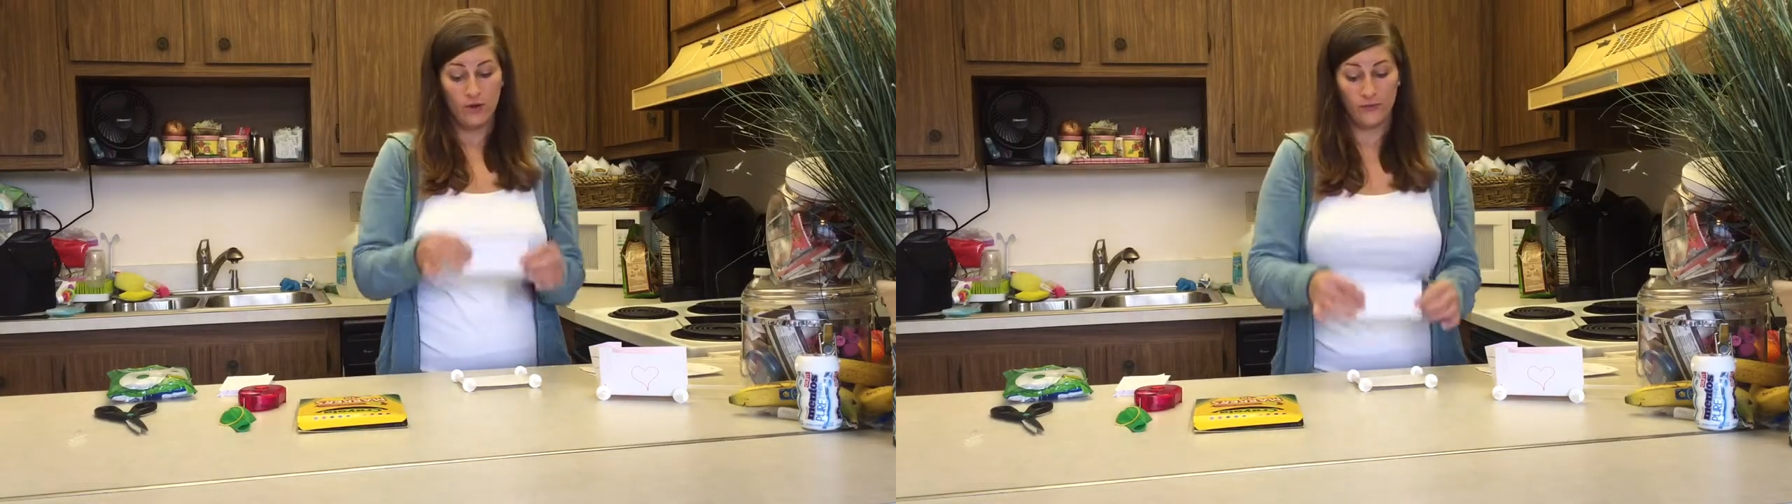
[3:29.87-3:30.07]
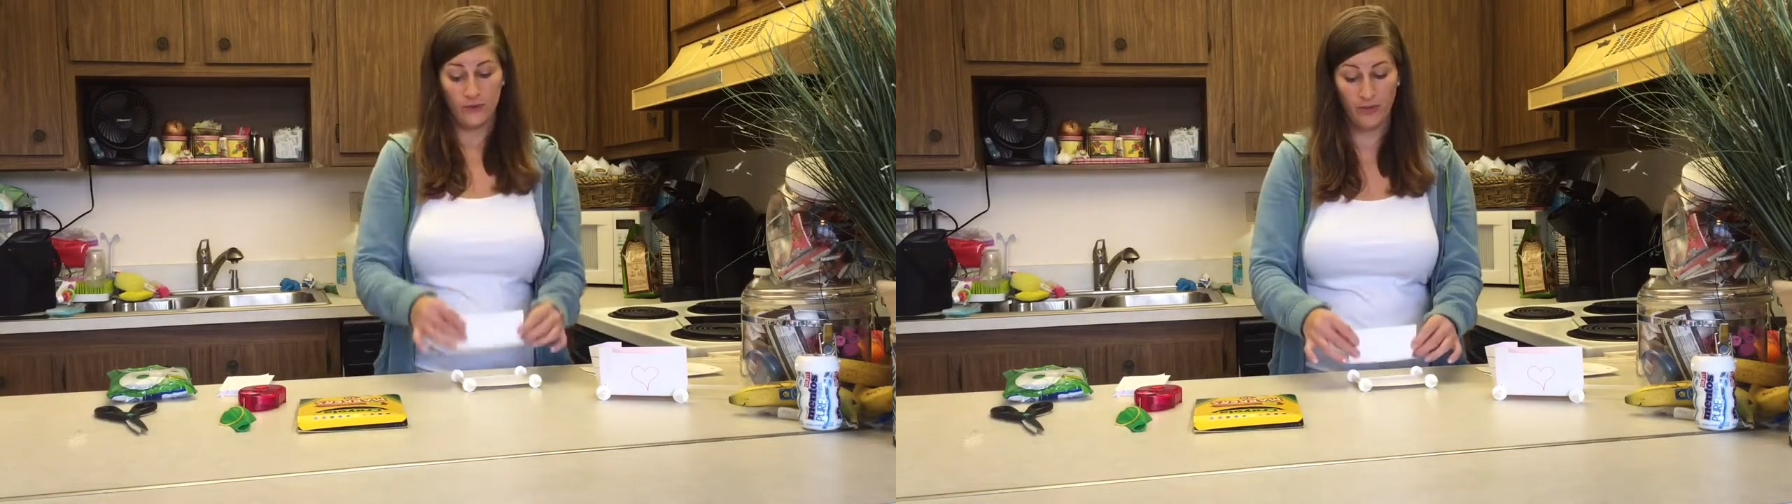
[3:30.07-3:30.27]

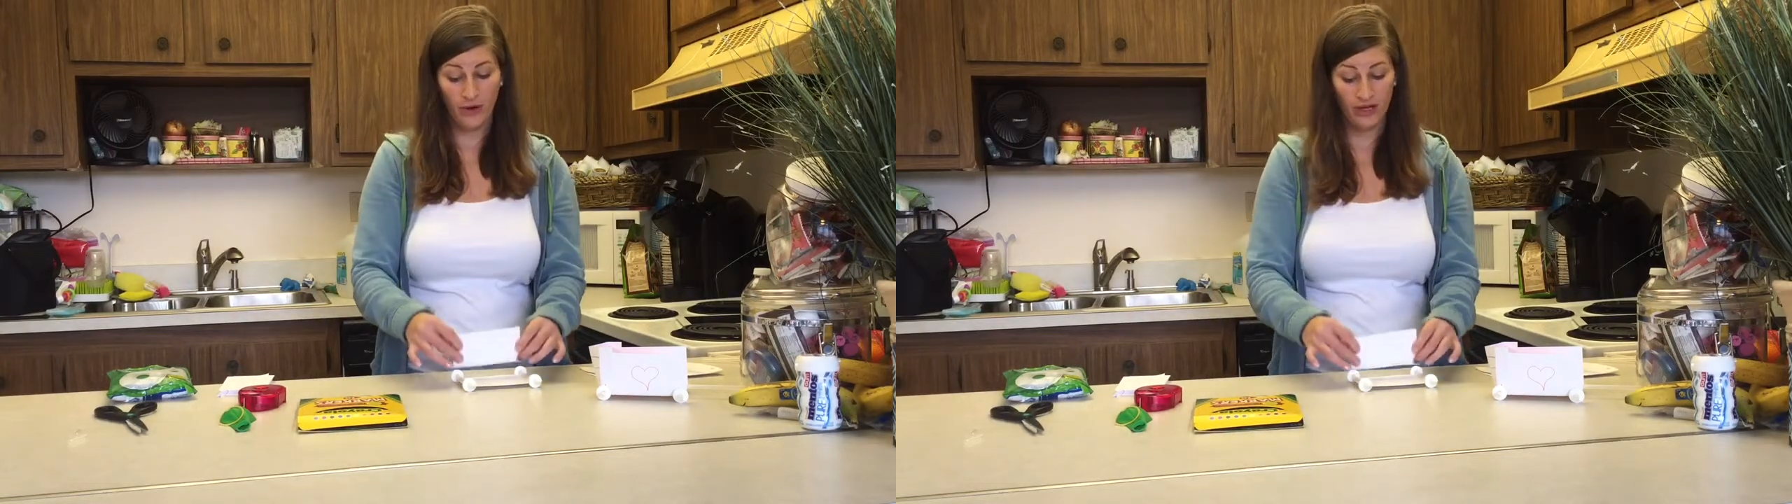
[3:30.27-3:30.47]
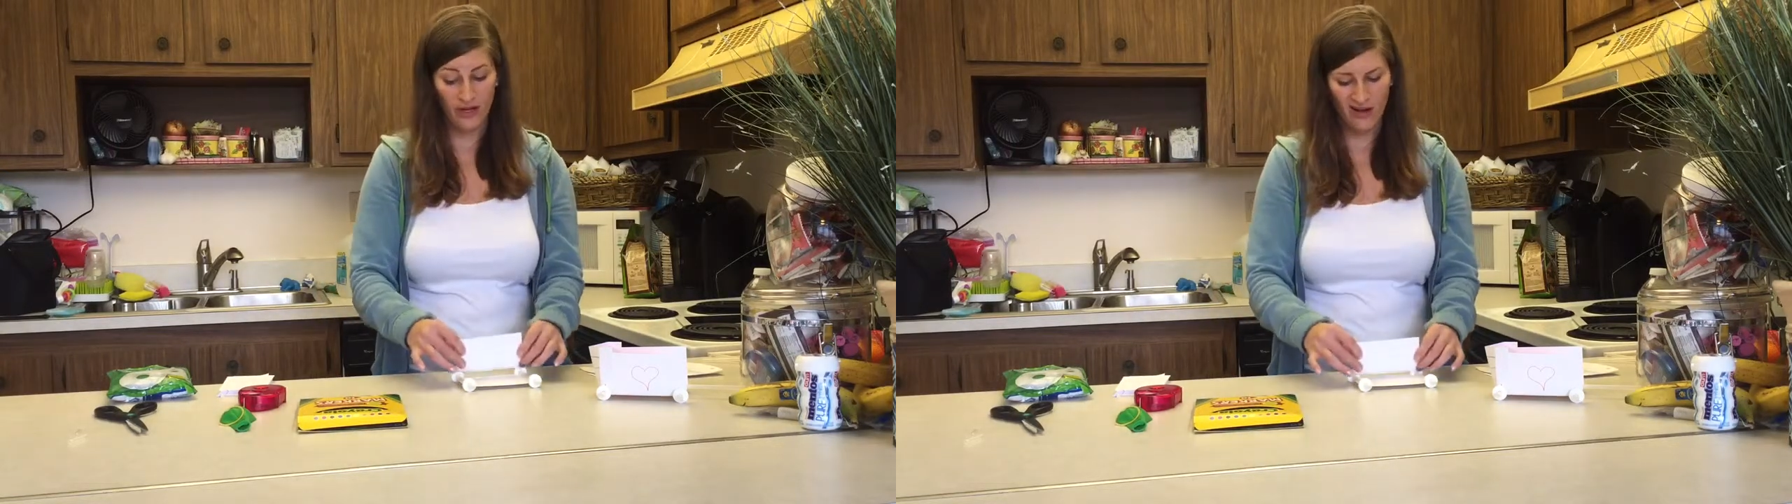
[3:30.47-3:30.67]
if we
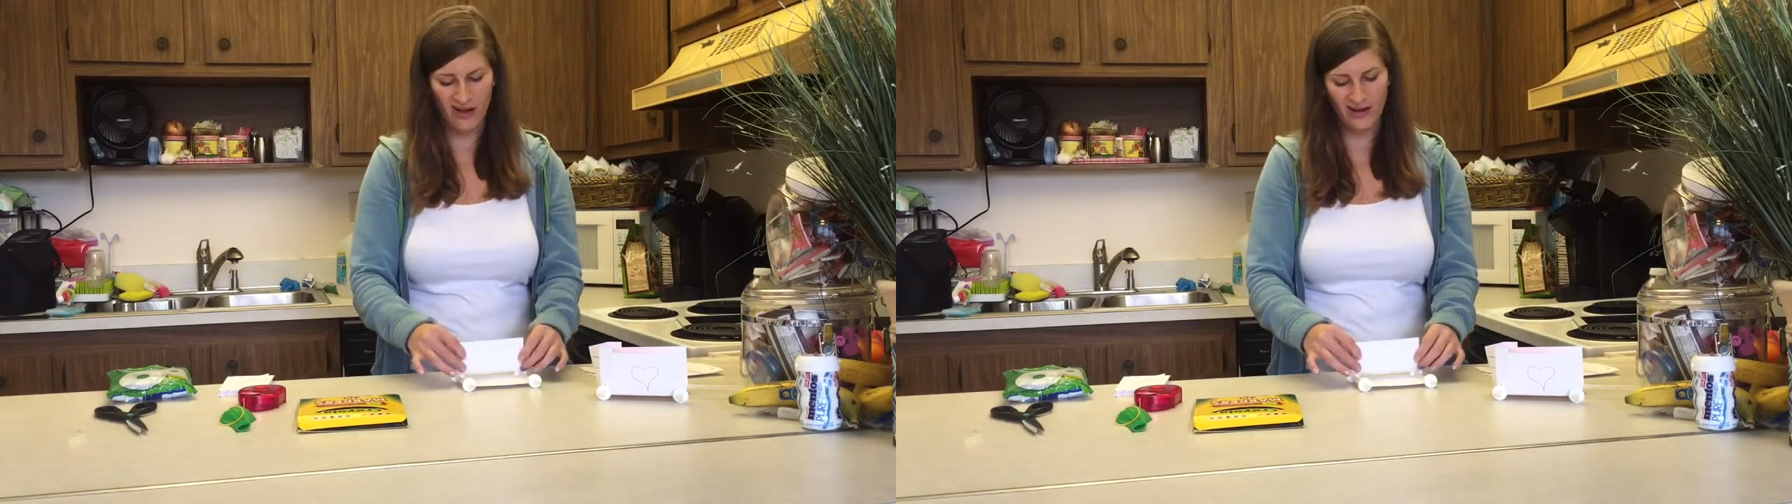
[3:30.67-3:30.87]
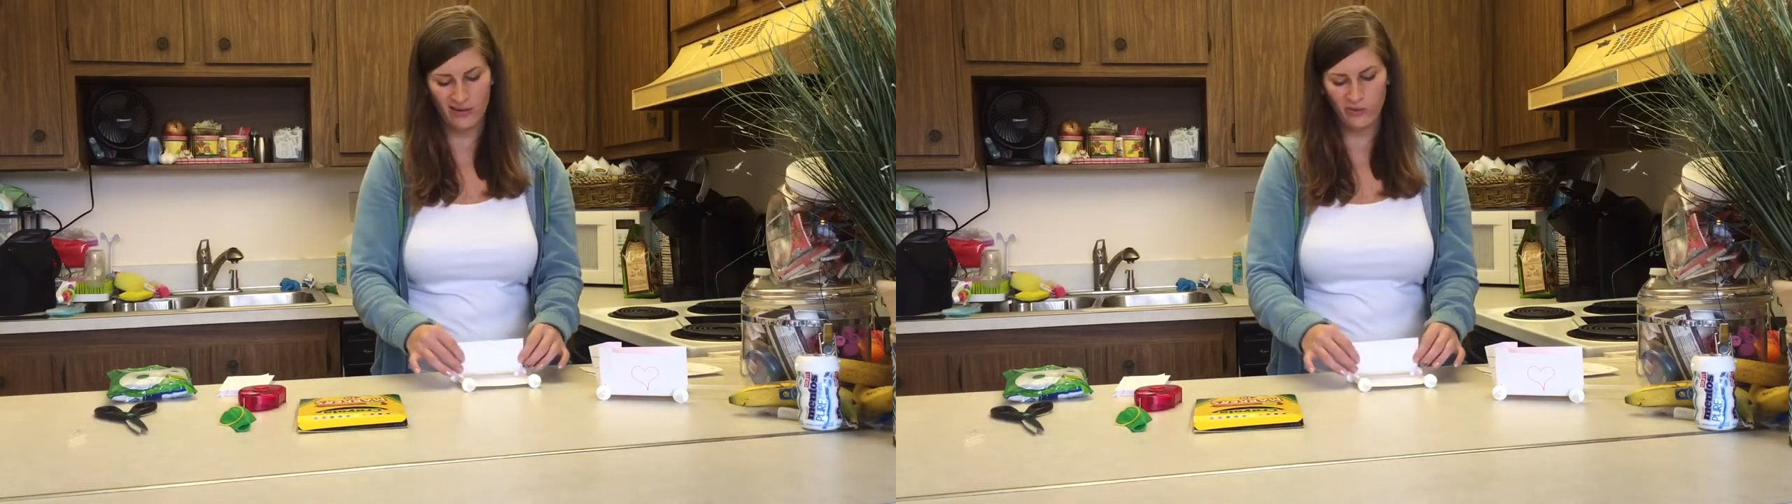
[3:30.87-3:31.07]
put it
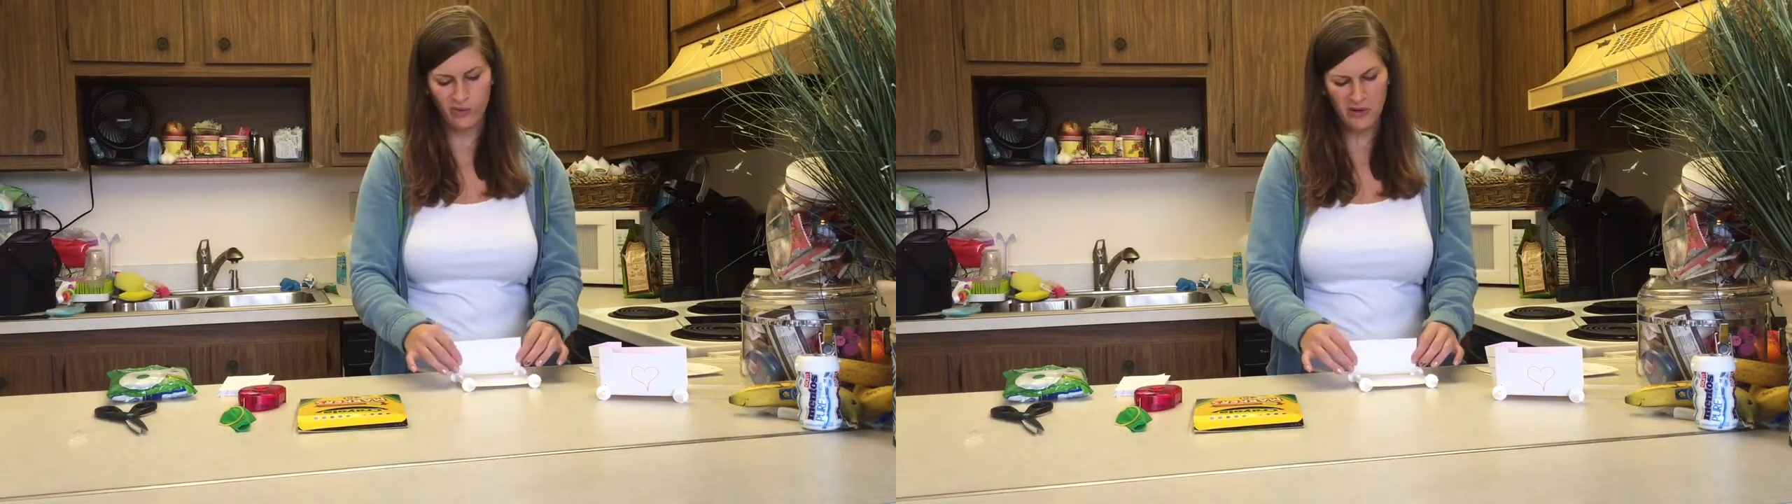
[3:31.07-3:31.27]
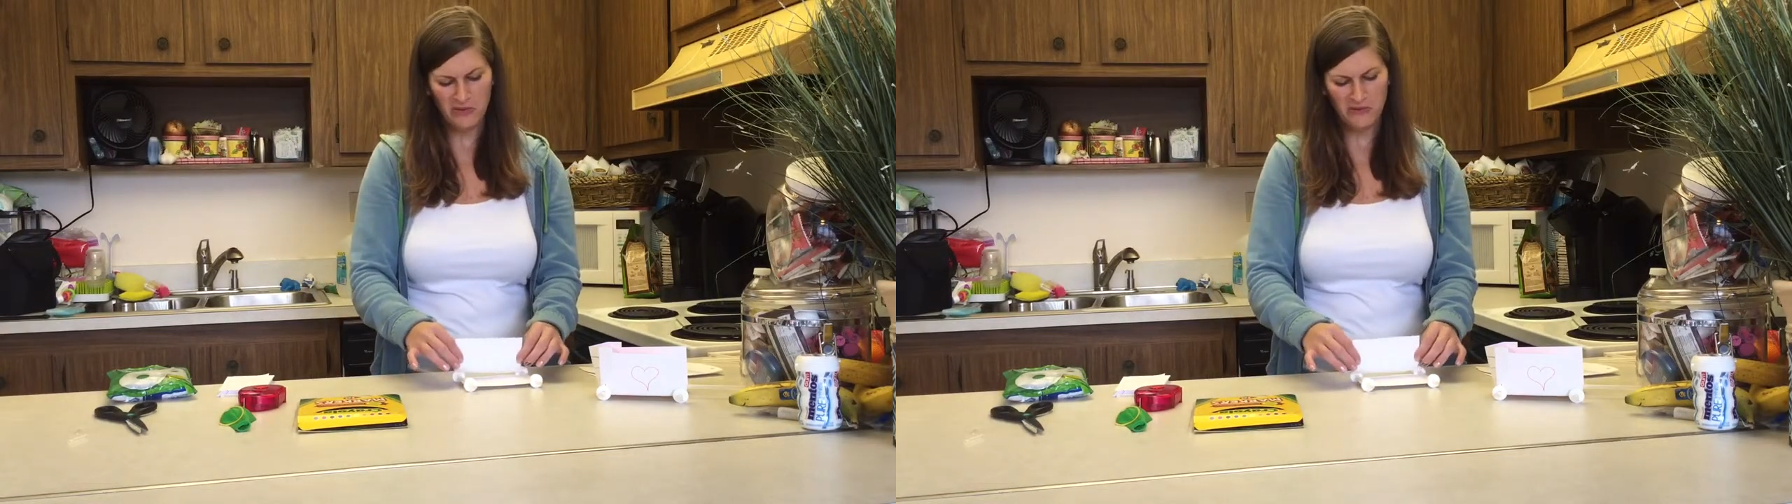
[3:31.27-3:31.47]
on, it
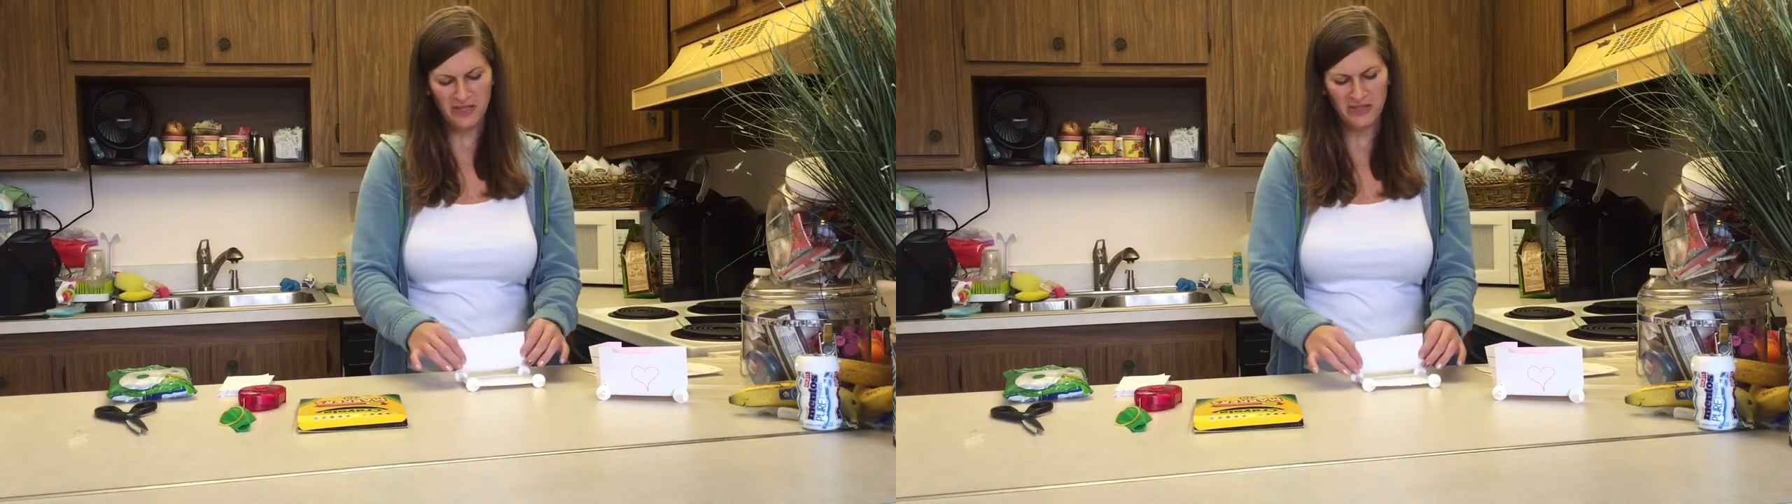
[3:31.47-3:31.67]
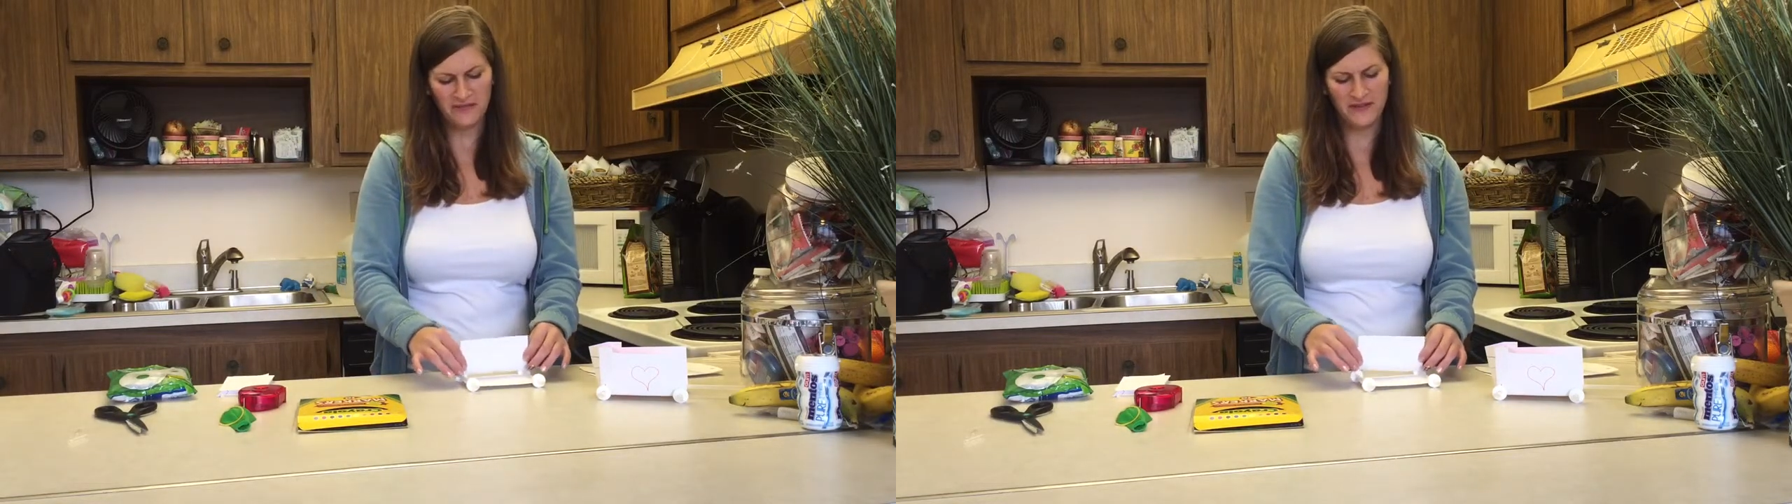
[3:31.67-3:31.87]
won't really